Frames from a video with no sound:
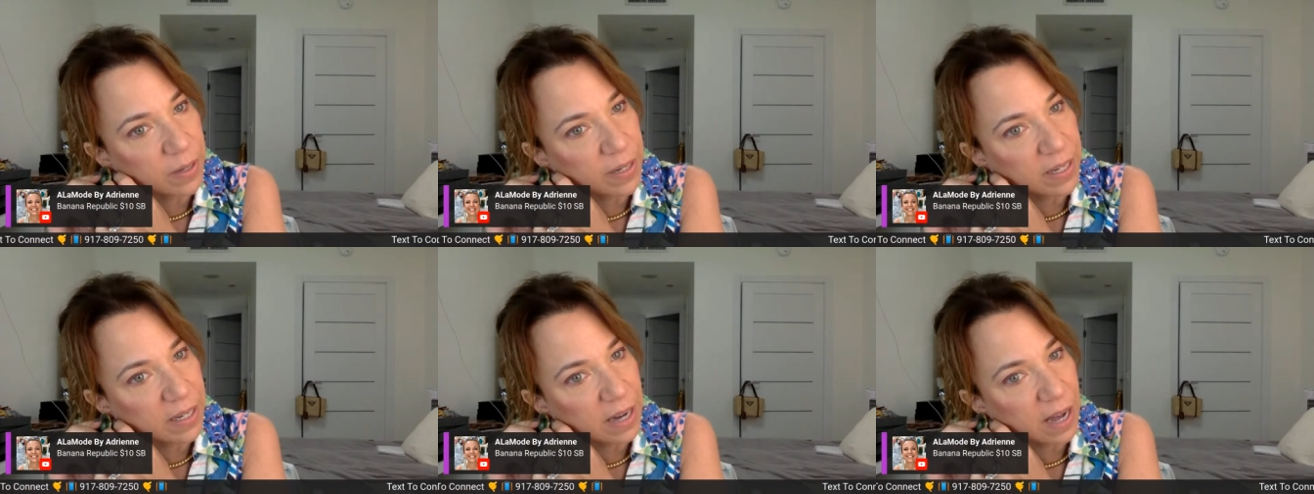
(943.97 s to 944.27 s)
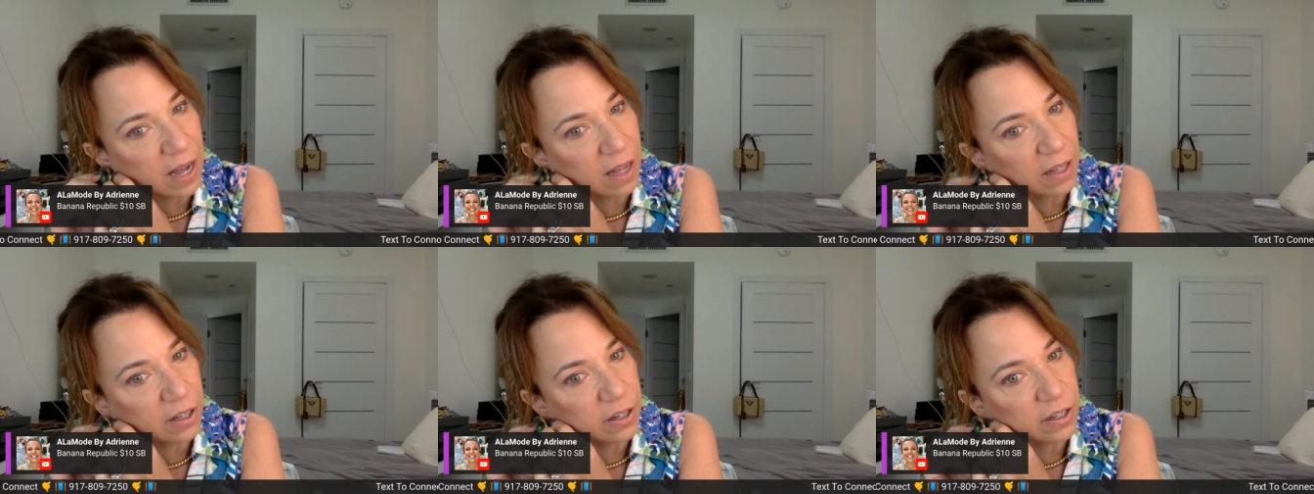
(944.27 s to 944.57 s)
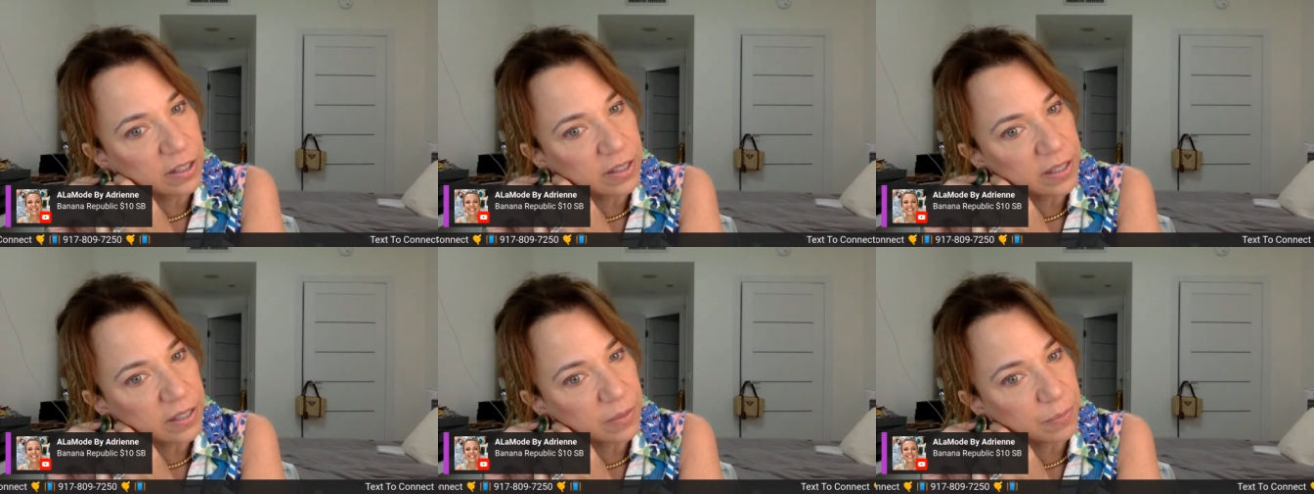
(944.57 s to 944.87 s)

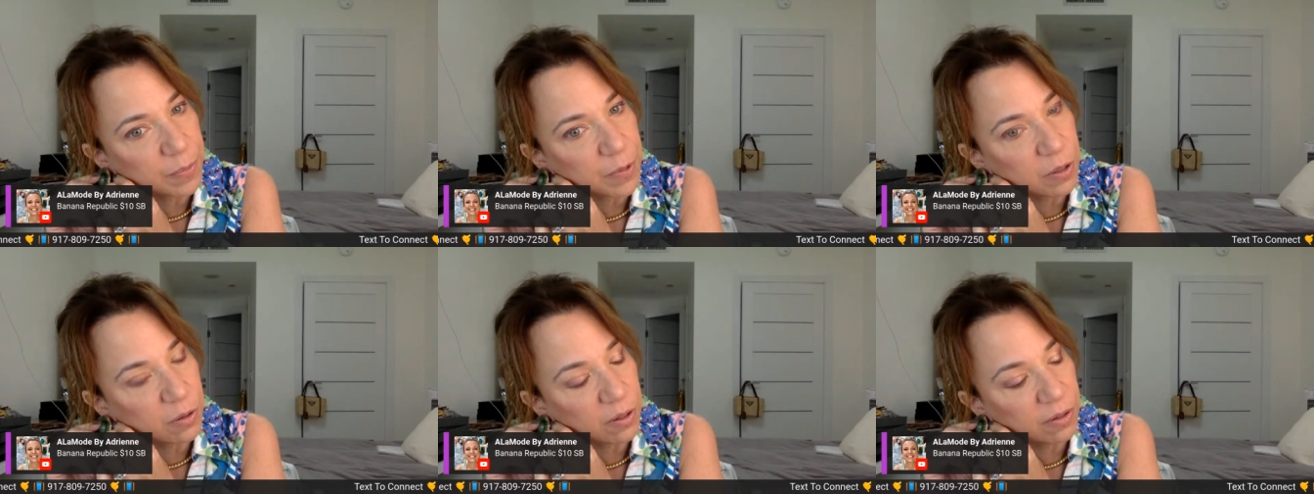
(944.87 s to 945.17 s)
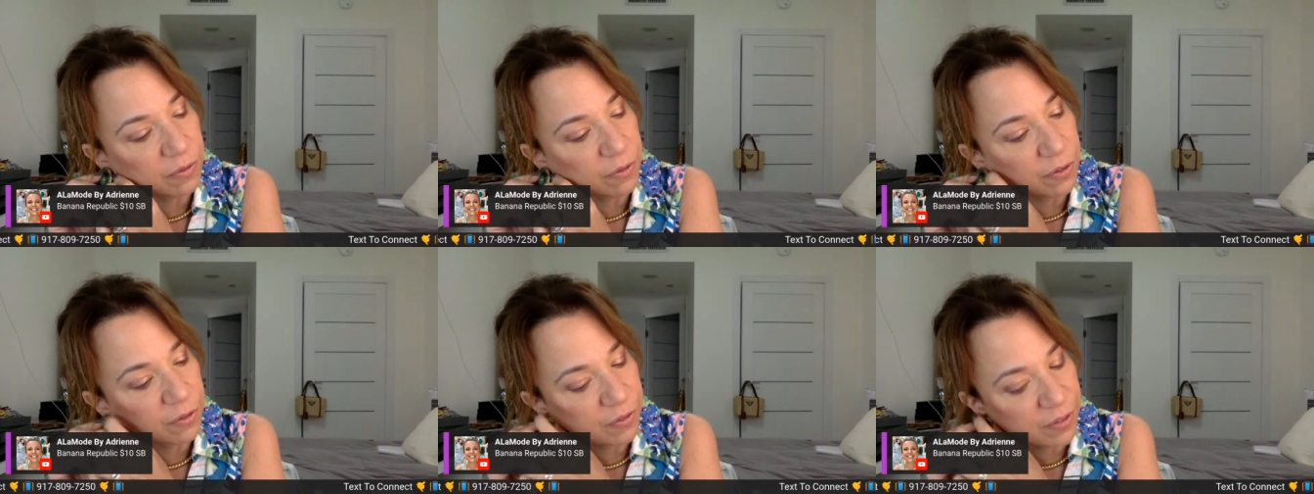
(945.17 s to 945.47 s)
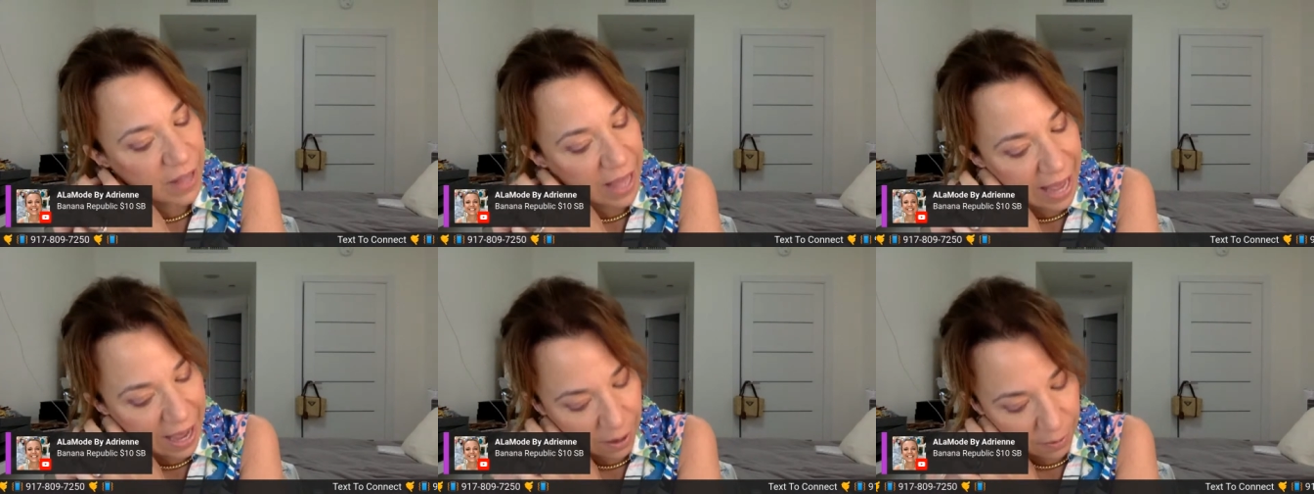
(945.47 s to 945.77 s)
$20 is a beautiful
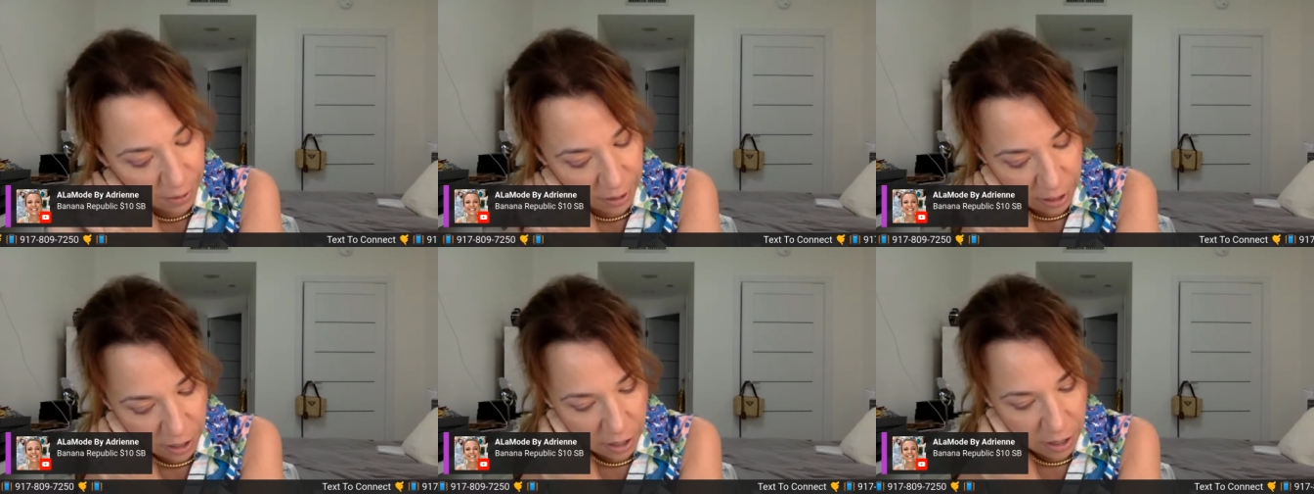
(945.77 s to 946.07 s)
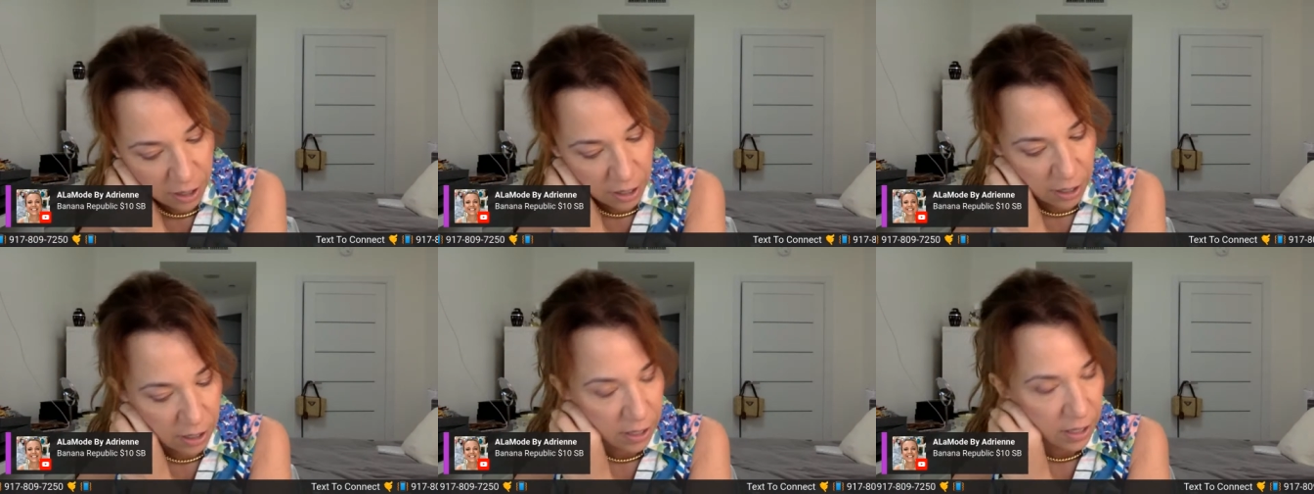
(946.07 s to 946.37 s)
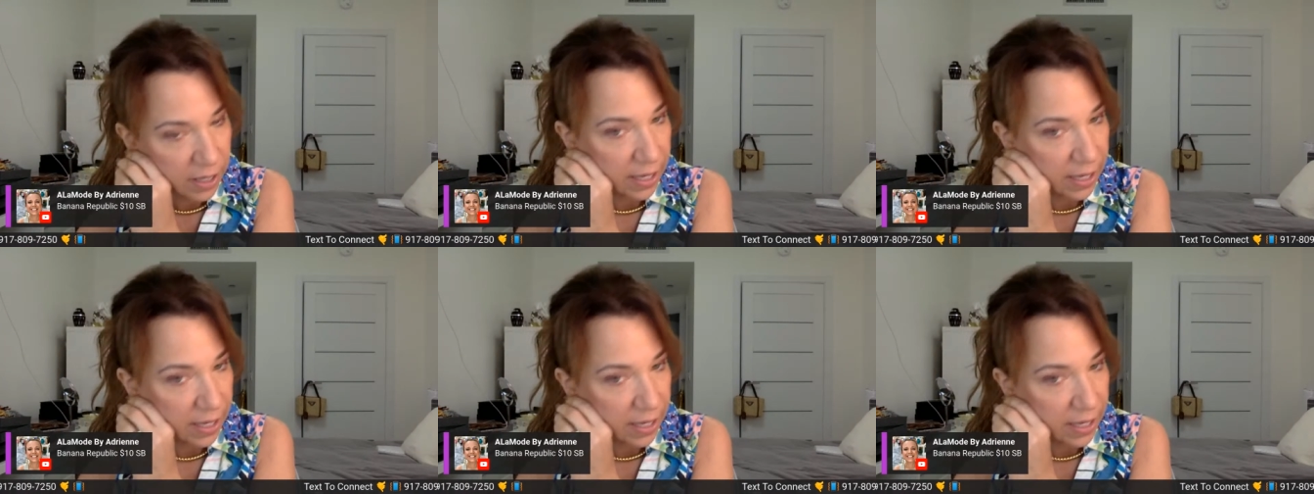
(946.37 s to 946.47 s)
flower.